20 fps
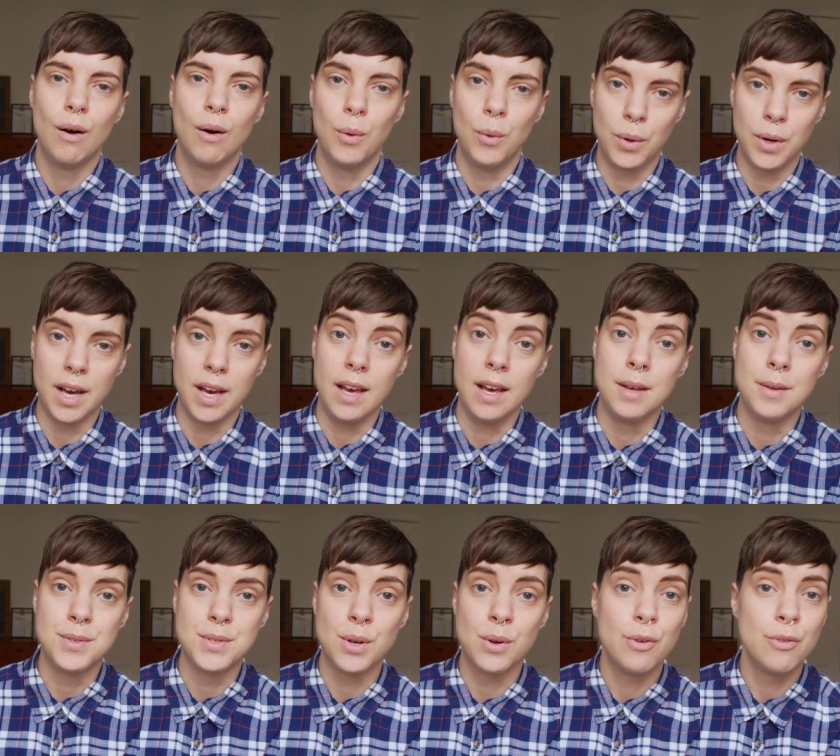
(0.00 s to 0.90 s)
Okay,
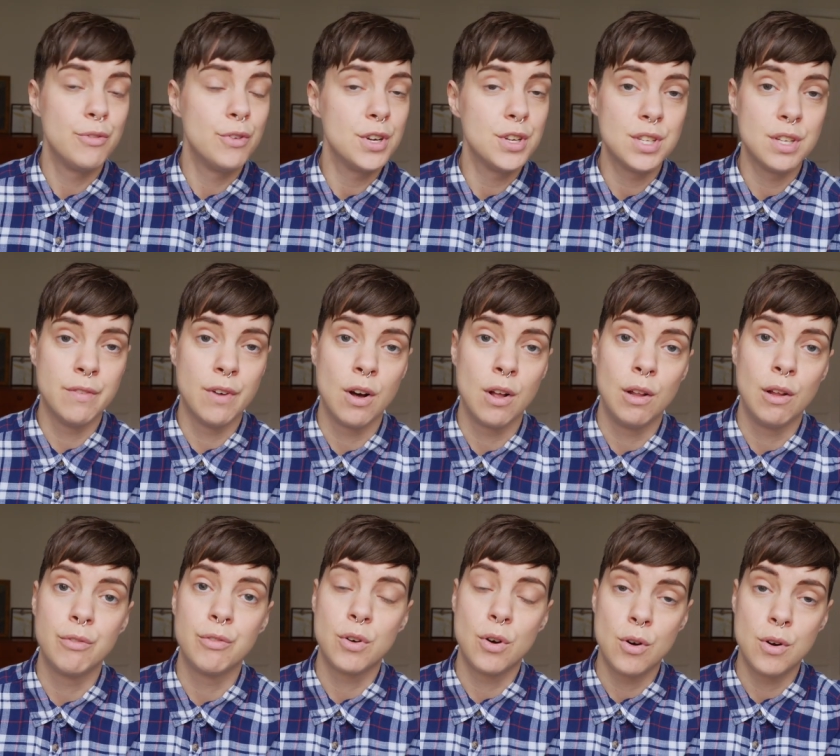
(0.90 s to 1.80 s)
so first of all,
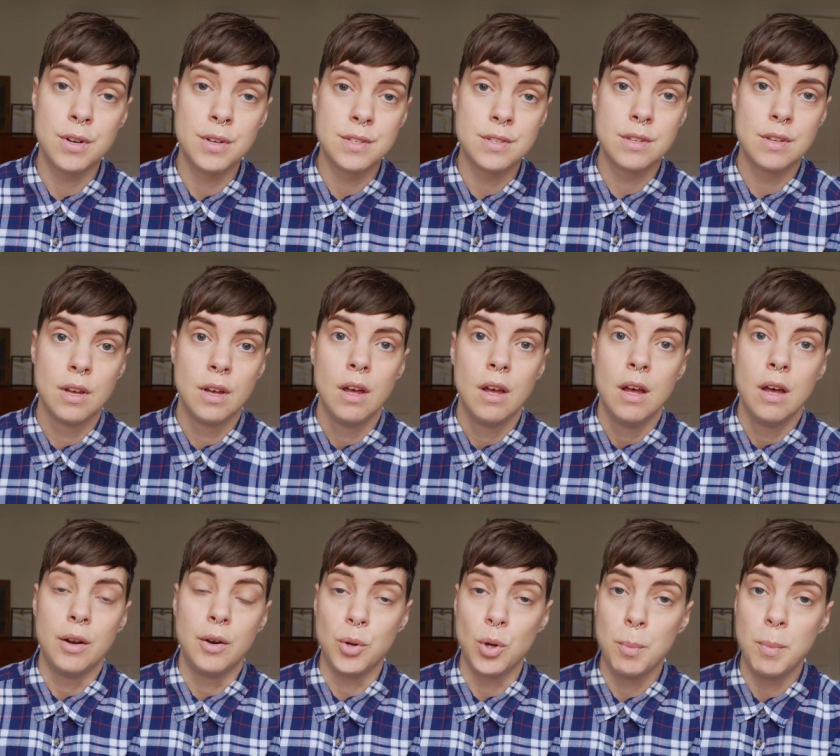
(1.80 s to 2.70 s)
of course,
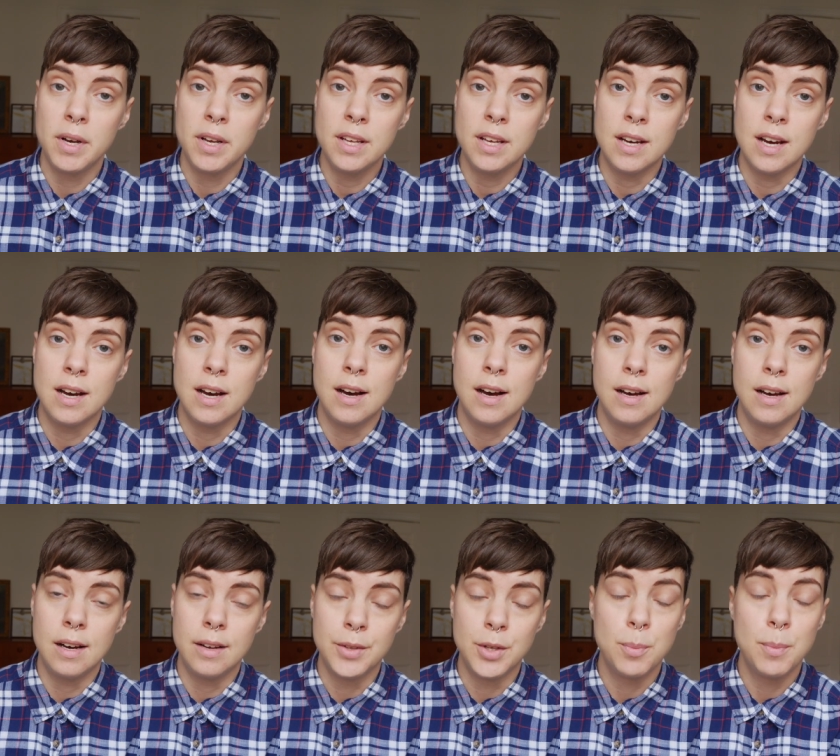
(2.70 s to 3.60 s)
nobody
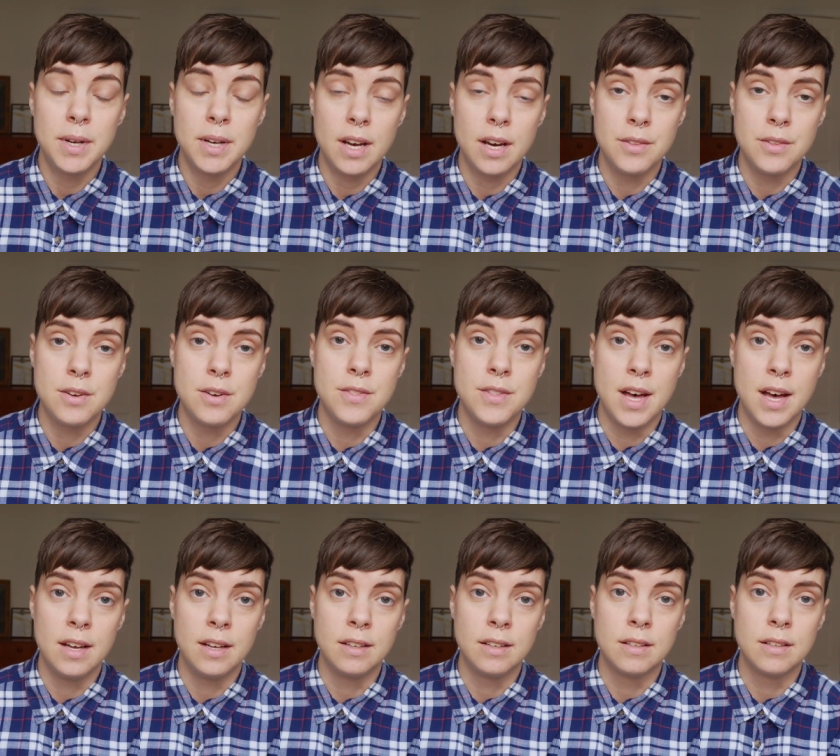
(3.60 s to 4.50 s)
nobody other
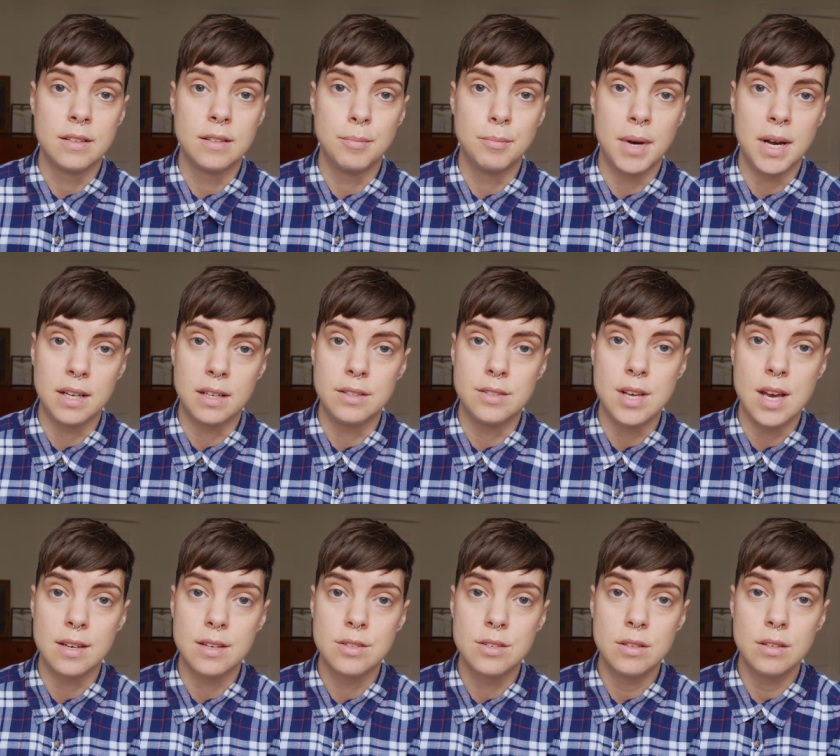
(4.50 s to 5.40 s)
than Michael
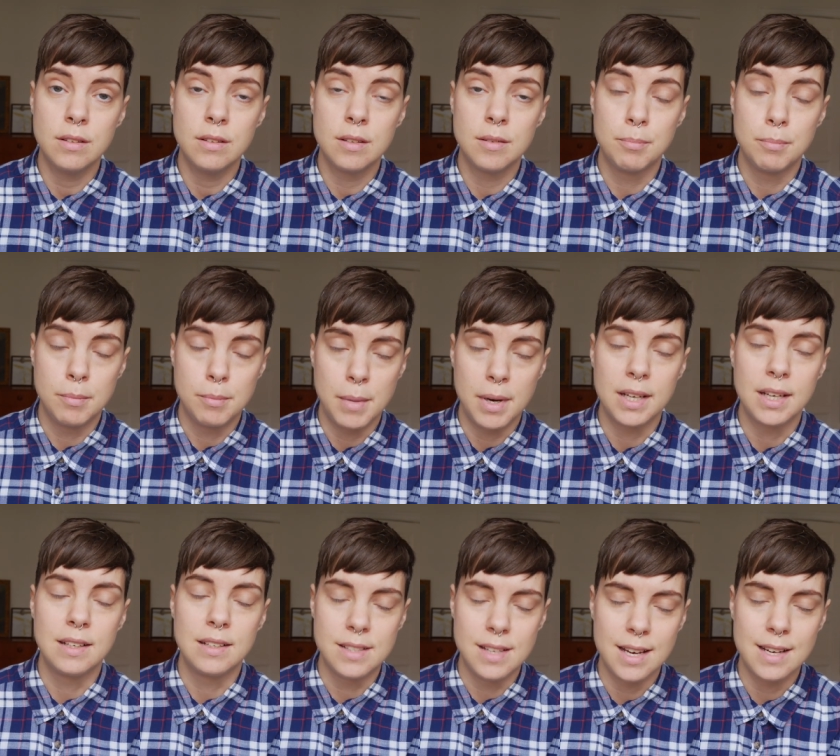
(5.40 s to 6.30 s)
Jackson,
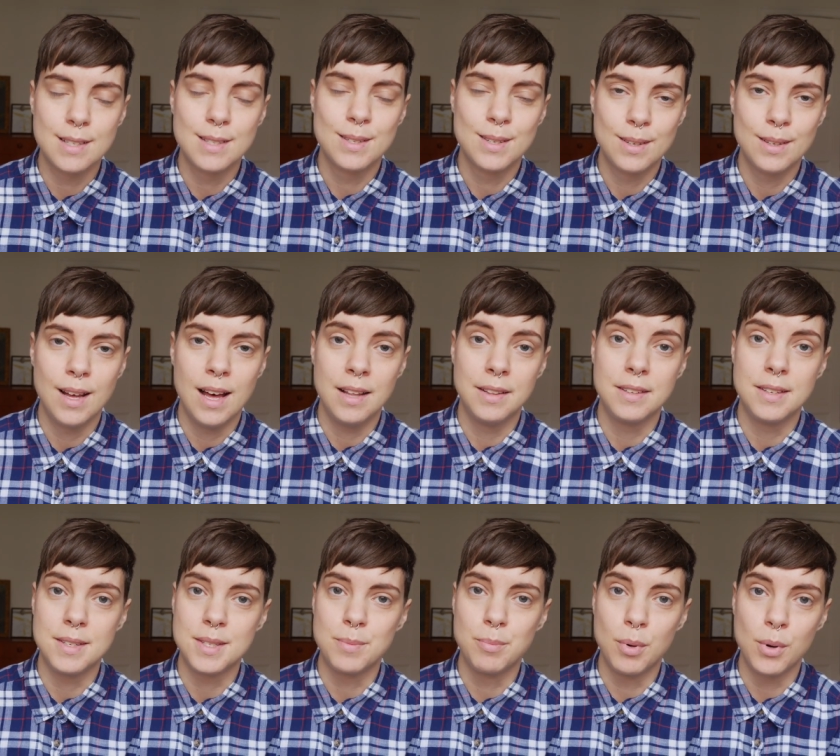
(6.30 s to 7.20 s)
Michael Jackson and
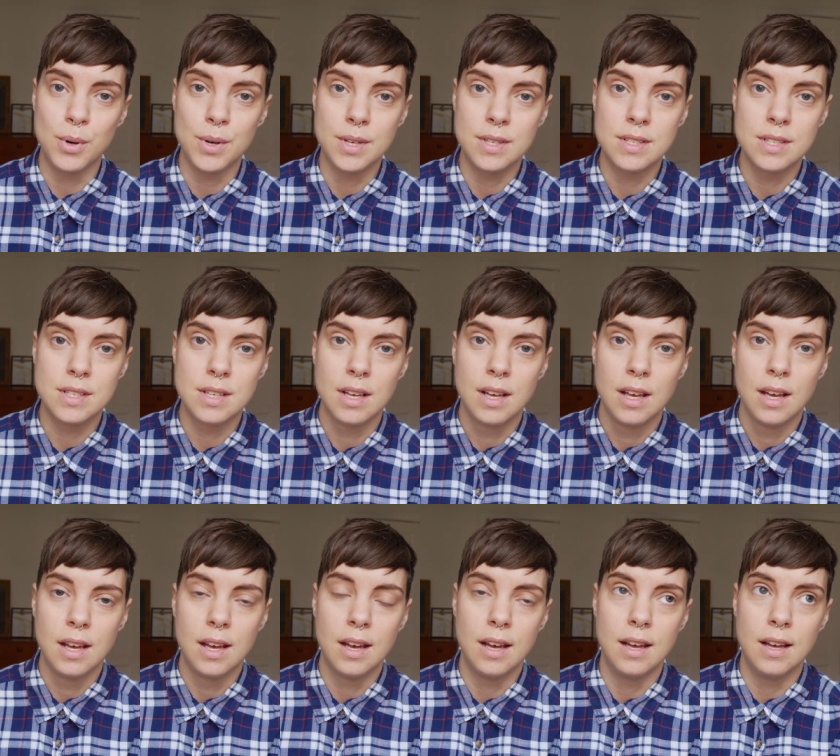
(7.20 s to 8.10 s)
these boys
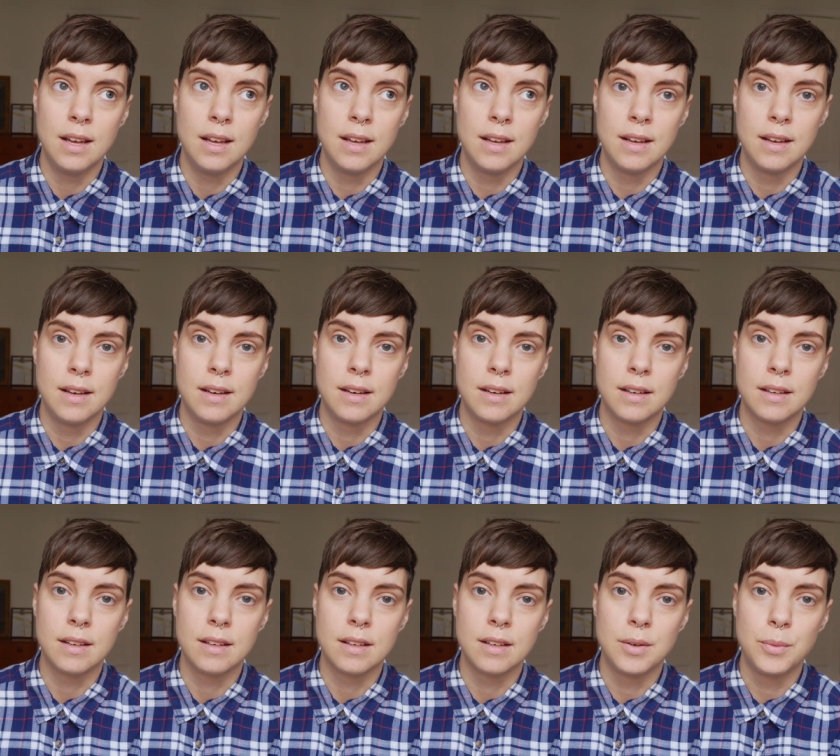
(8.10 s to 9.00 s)
uh,
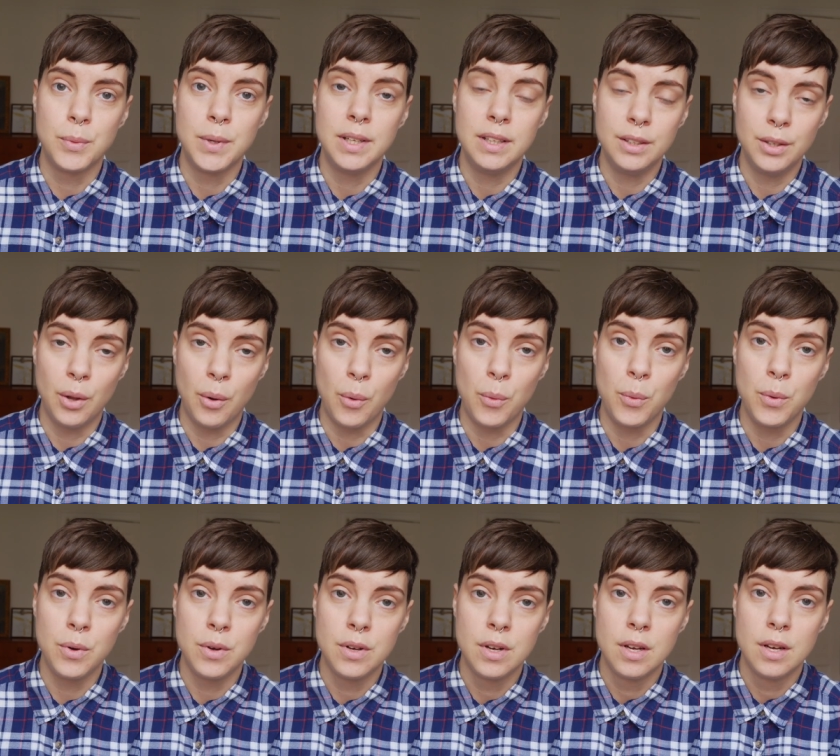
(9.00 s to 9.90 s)
will
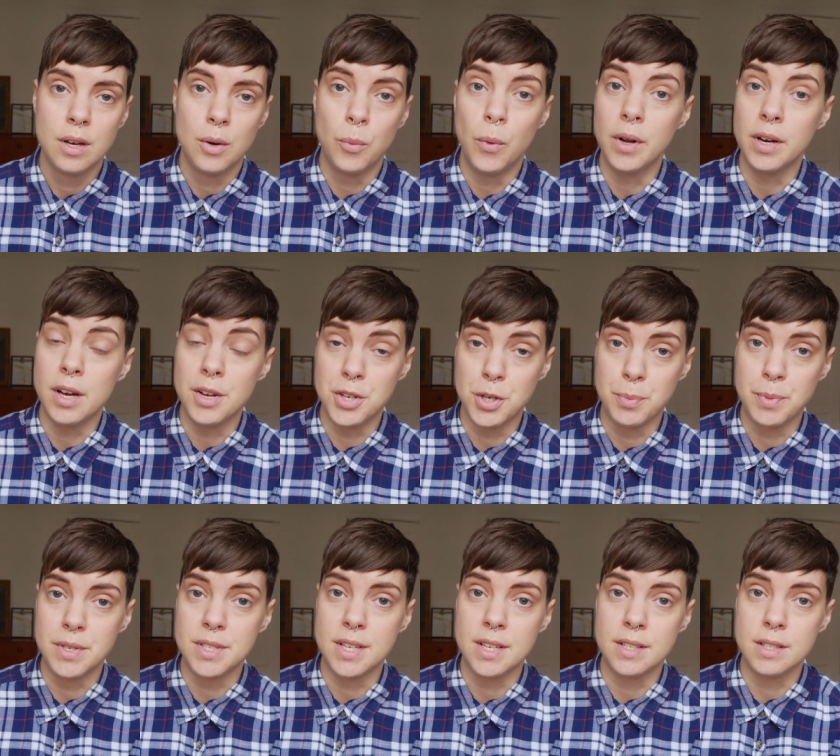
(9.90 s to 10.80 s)
know
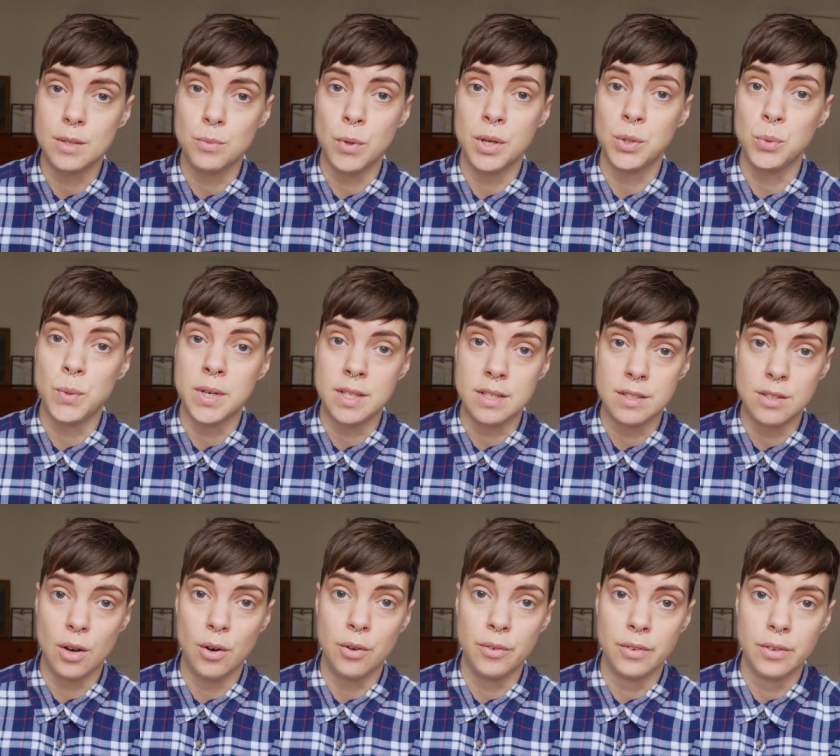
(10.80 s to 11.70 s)
100% what
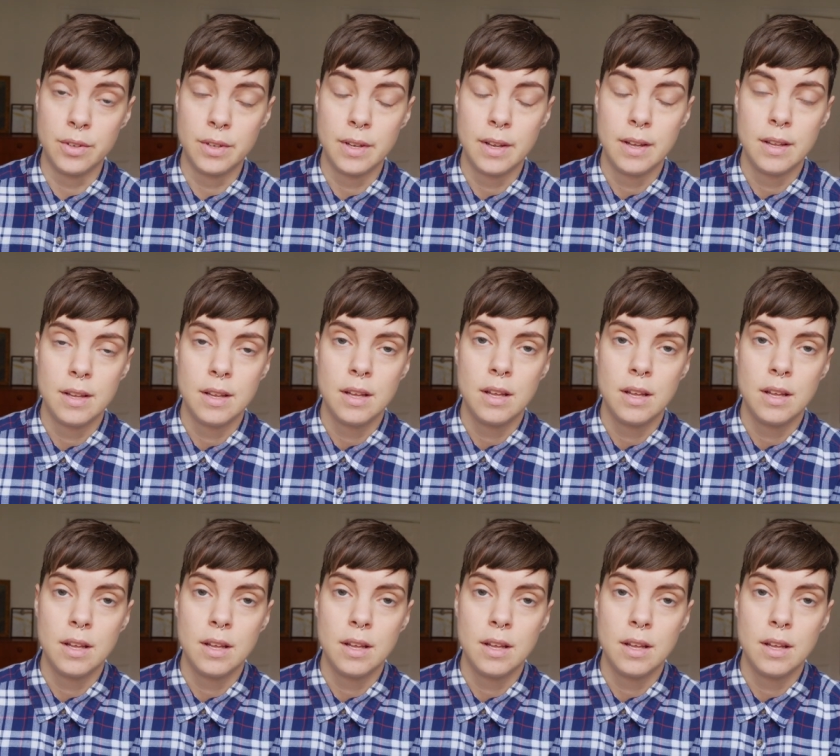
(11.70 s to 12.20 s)
went on.